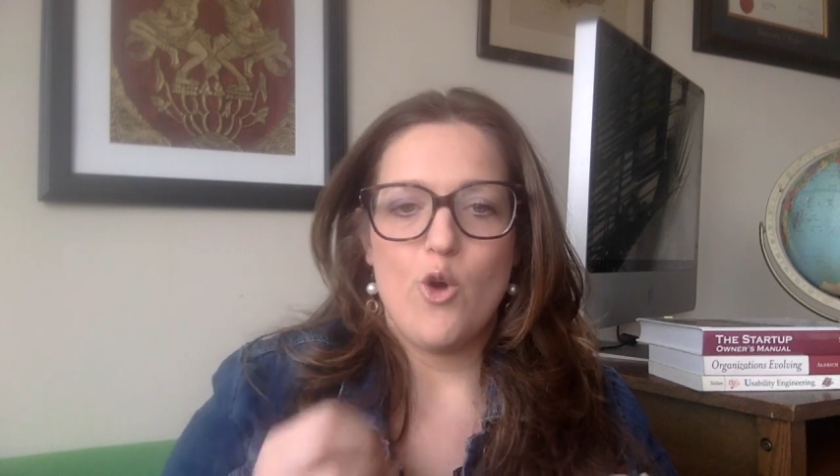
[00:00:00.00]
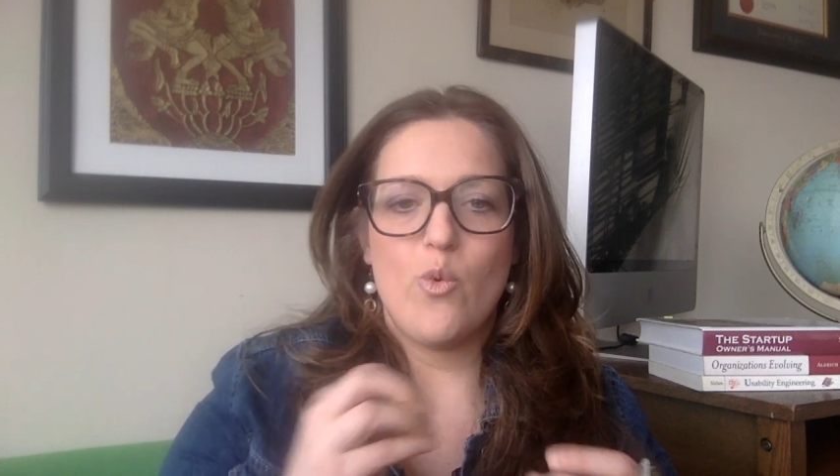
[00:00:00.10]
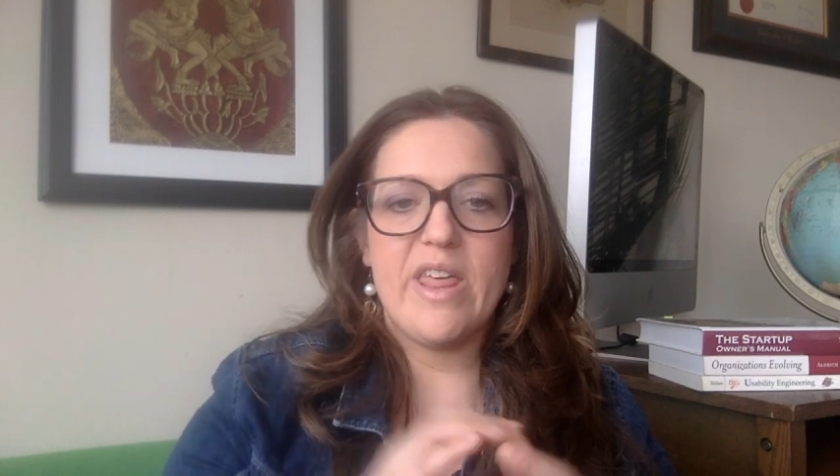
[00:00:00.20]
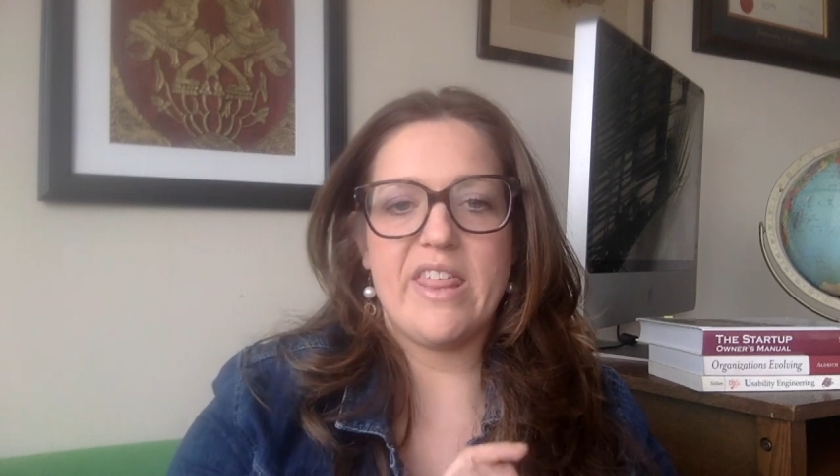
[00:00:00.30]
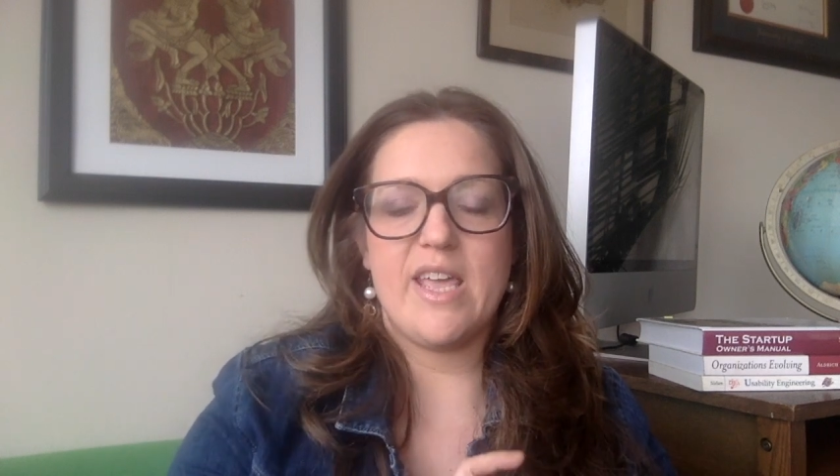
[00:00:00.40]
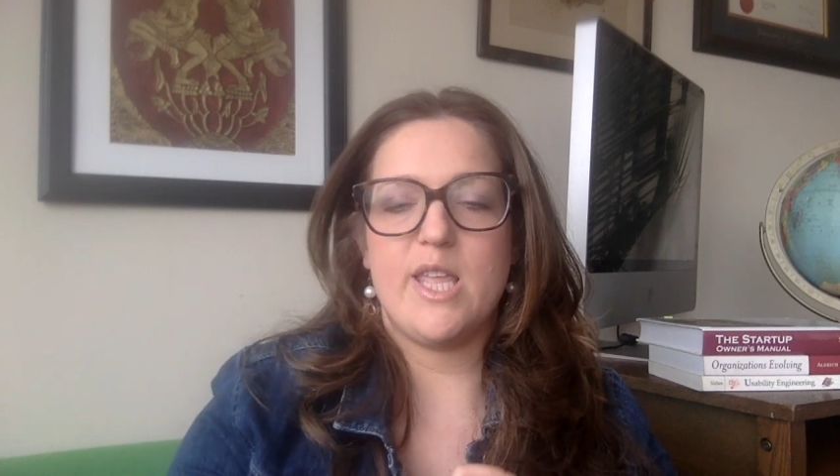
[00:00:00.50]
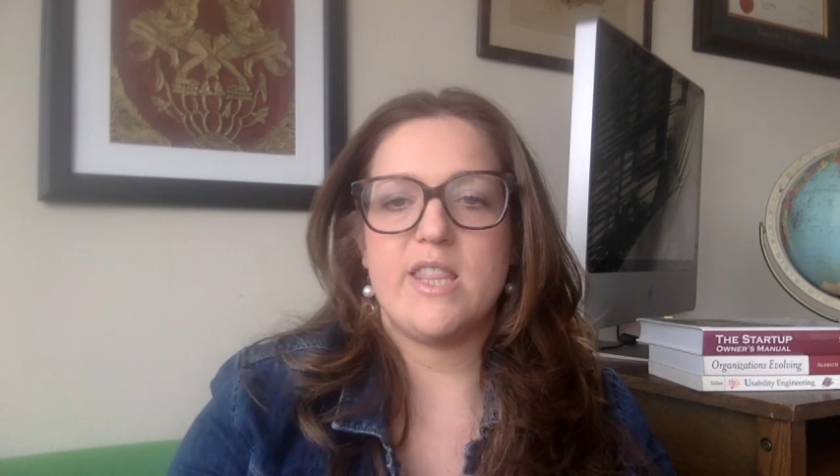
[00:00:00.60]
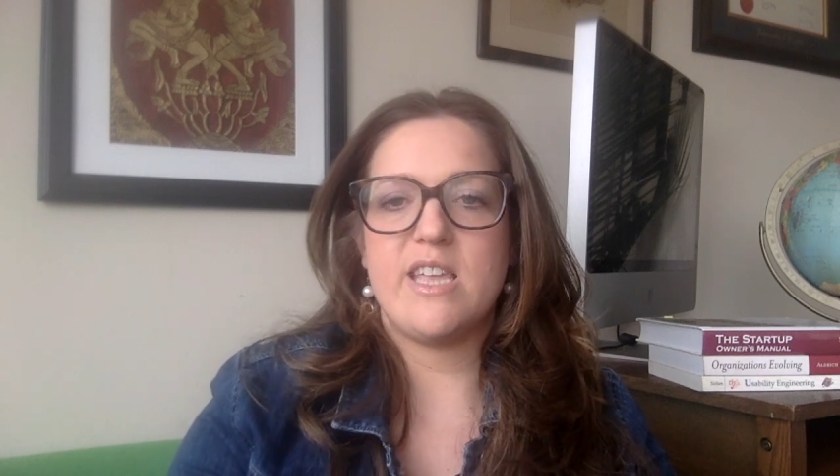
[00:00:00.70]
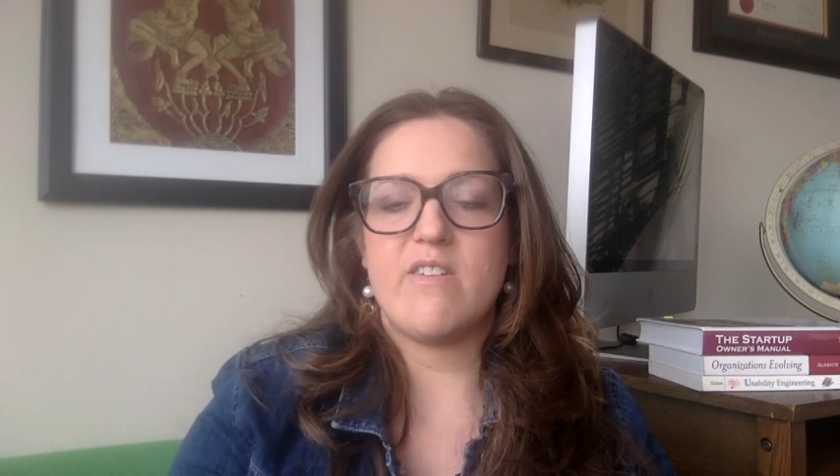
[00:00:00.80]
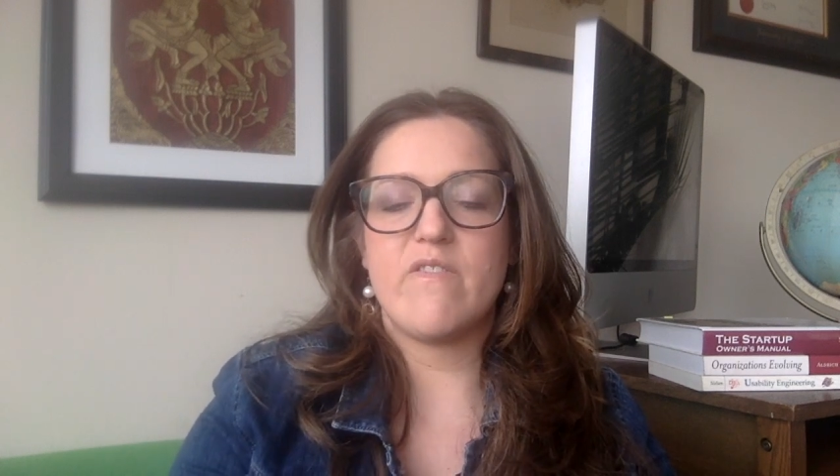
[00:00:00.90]

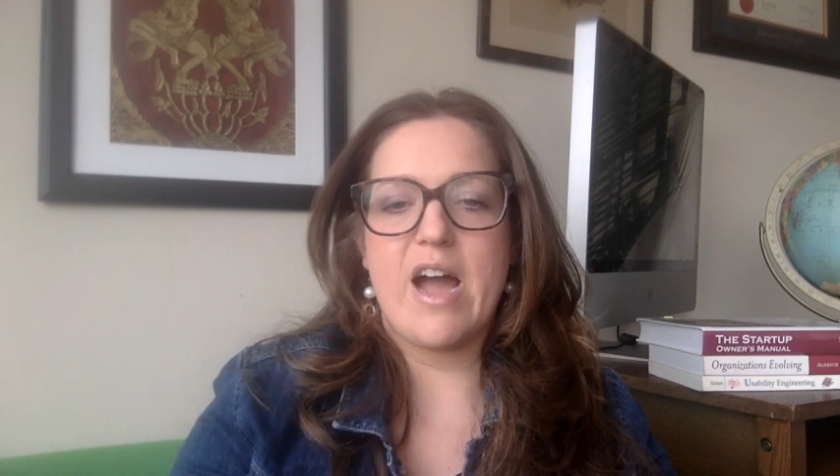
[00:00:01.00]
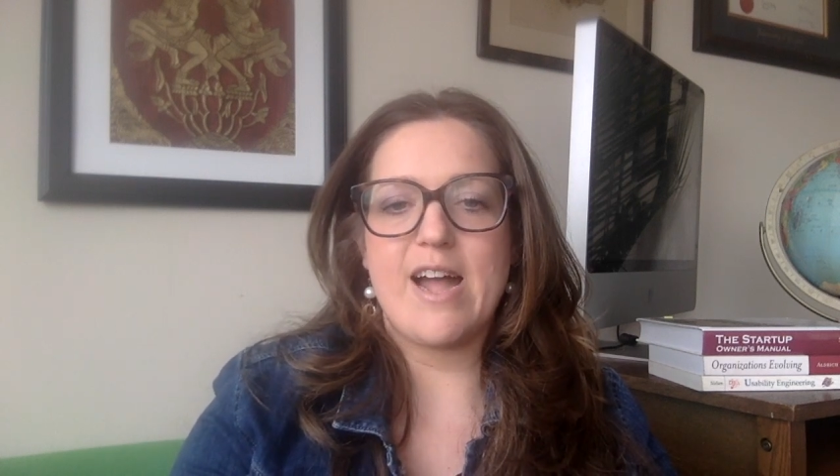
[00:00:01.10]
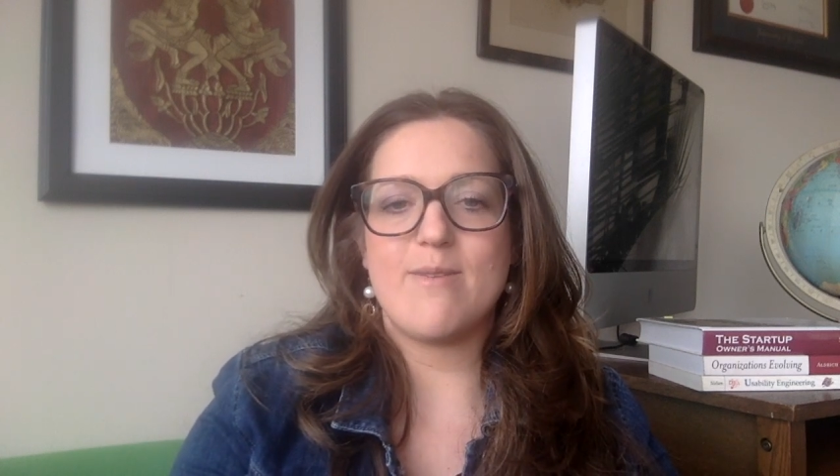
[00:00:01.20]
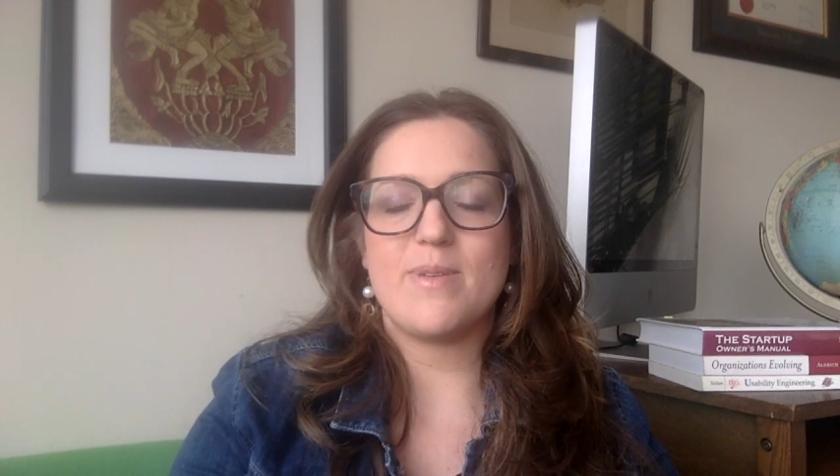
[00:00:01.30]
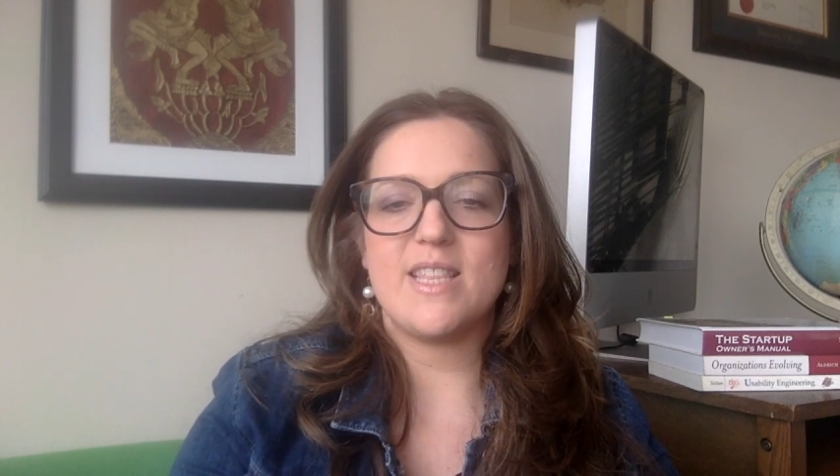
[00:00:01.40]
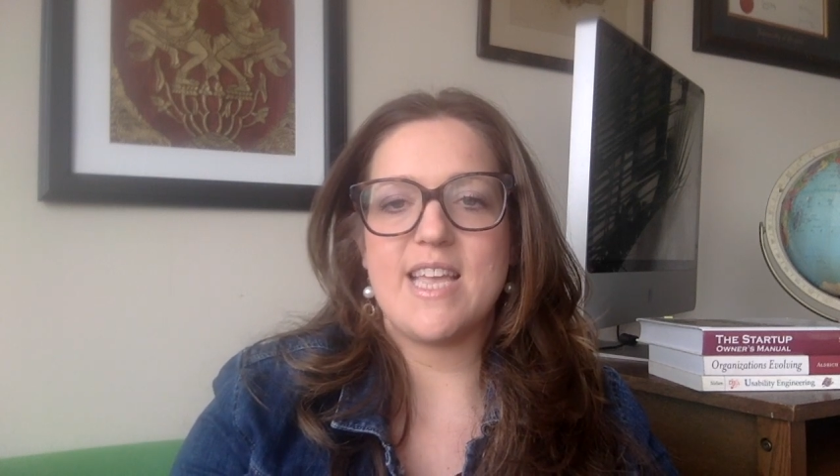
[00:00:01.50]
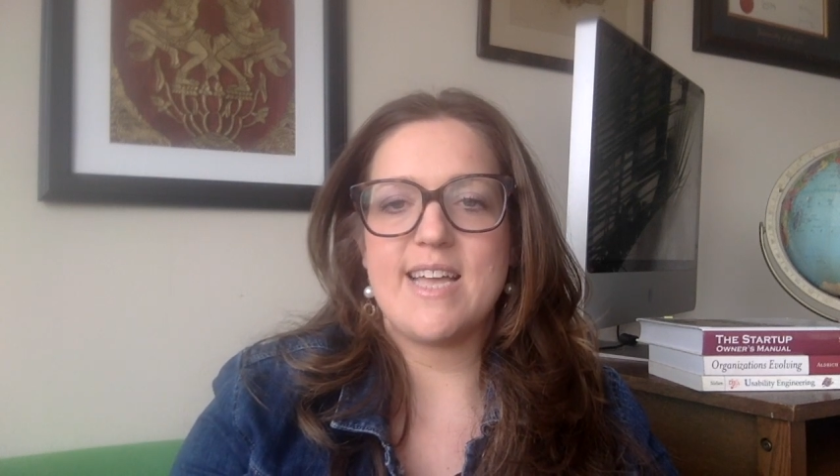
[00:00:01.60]
within the environment the